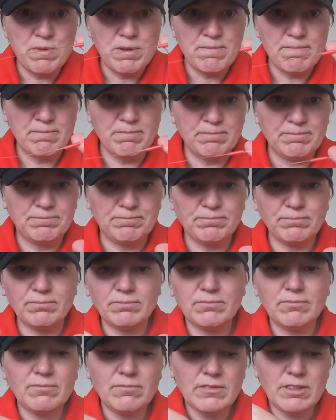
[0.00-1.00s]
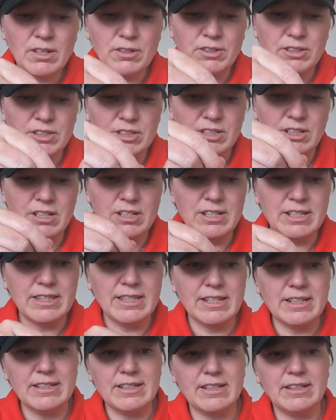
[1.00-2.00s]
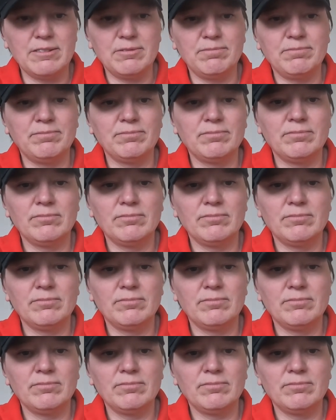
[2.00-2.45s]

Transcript: I'm going to slide that down,